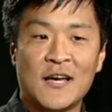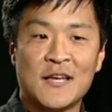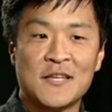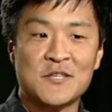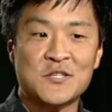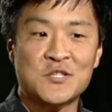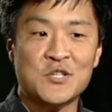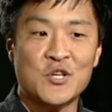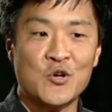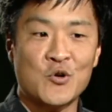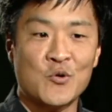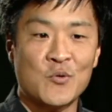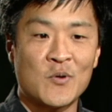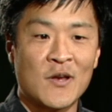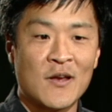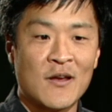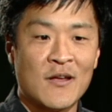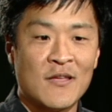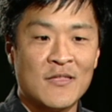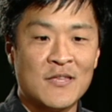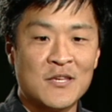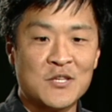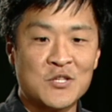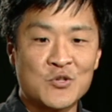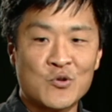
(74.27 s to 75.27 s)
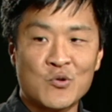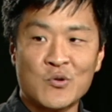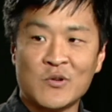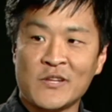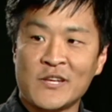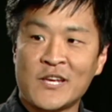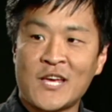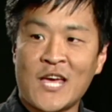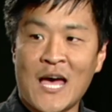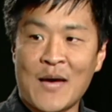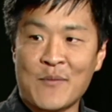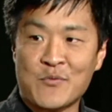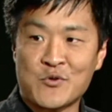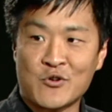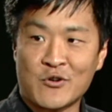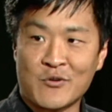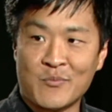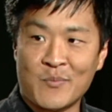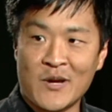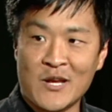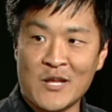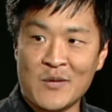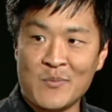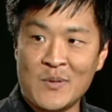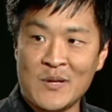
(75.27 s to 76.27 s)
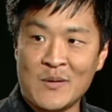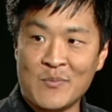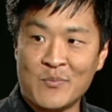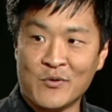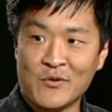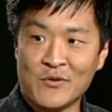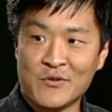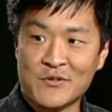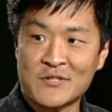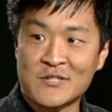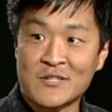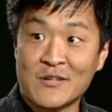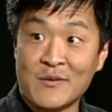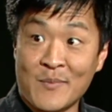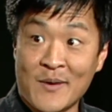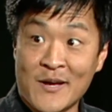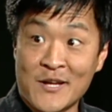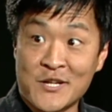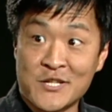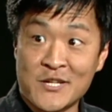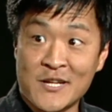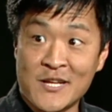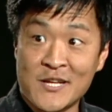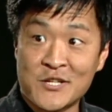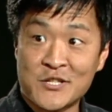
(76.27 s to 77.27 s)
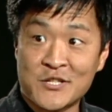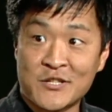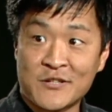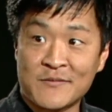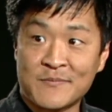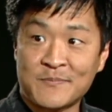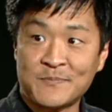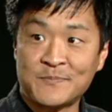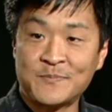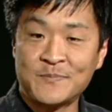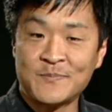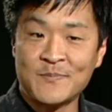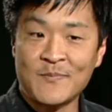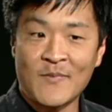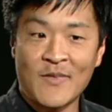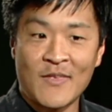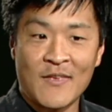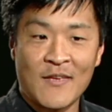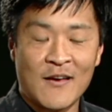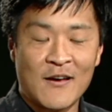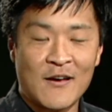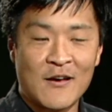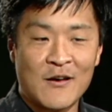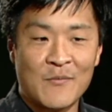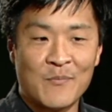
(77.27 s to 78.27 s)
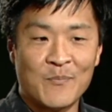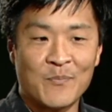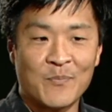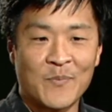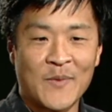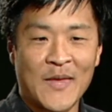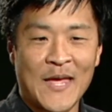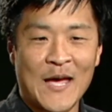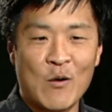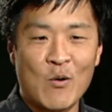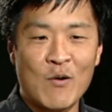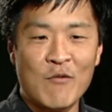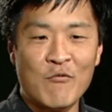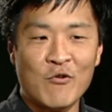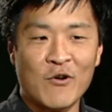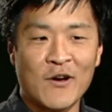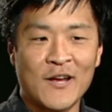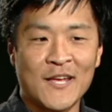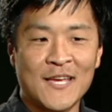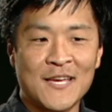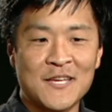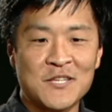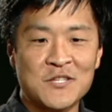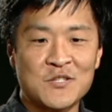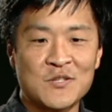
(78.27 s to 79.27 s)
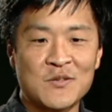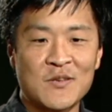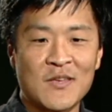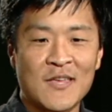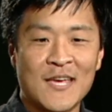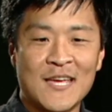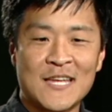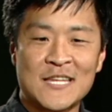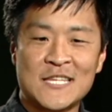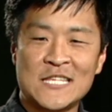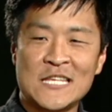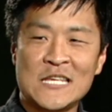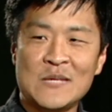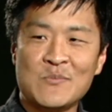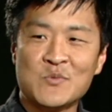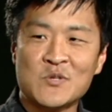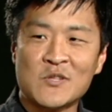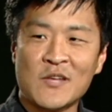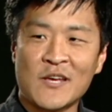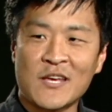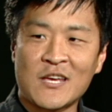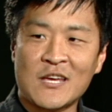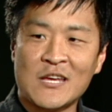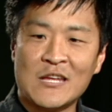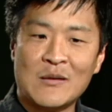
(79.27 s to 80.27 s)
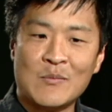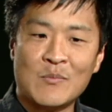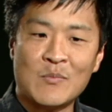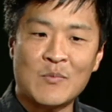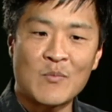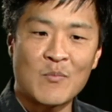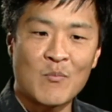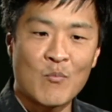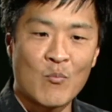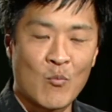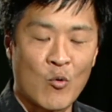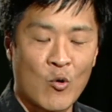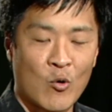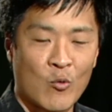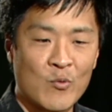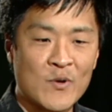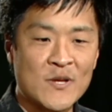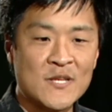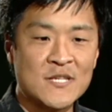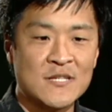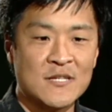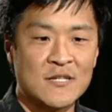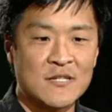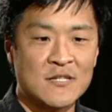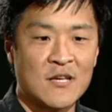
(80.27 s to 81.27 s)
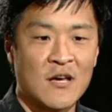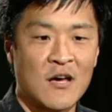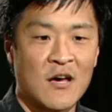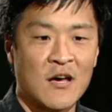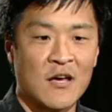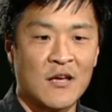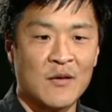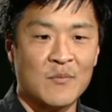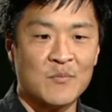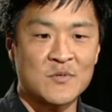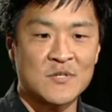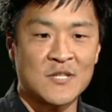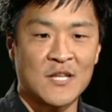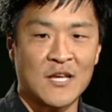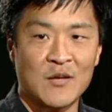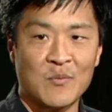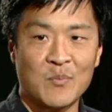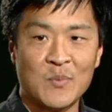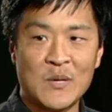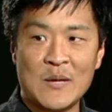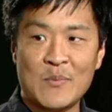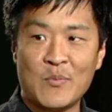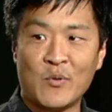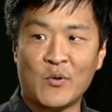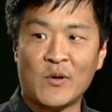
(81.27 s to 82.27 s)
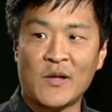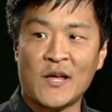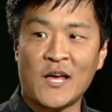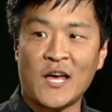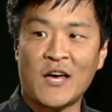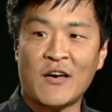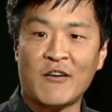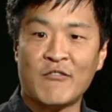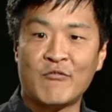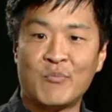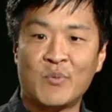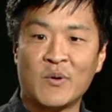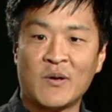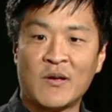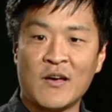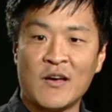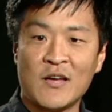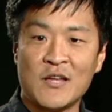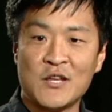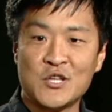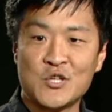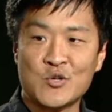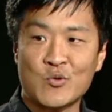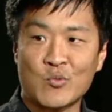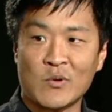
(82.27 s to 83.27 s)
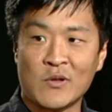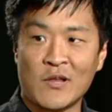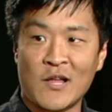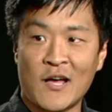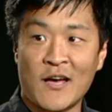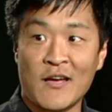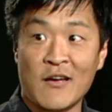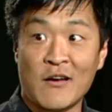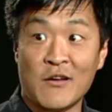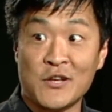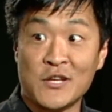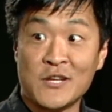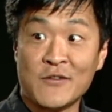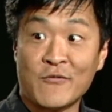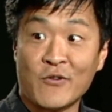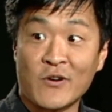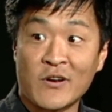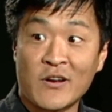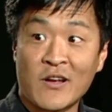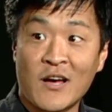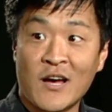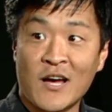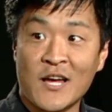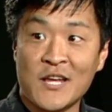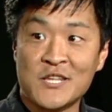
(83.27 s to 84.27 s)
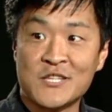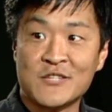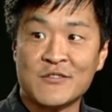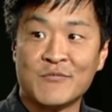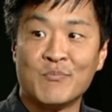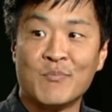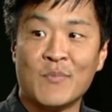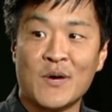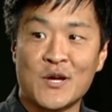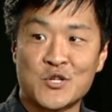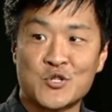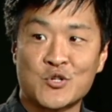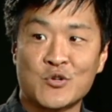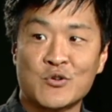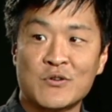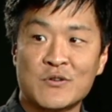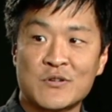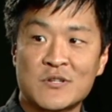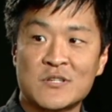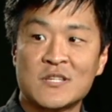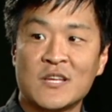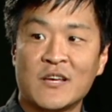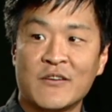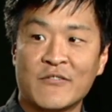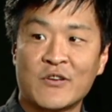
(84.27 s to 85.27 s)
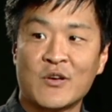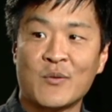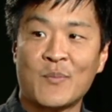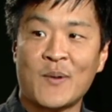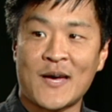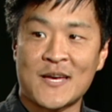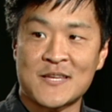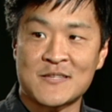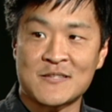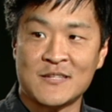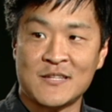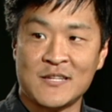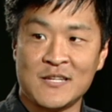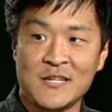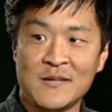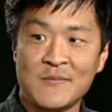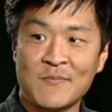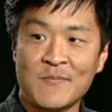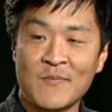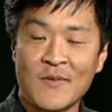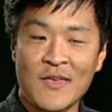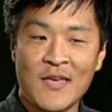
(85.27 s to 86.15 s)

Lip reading: So this certainly captured many people's imagination. However, I guess it seems like in more recent times that people have begun to rely on different kinds of measures of capacity.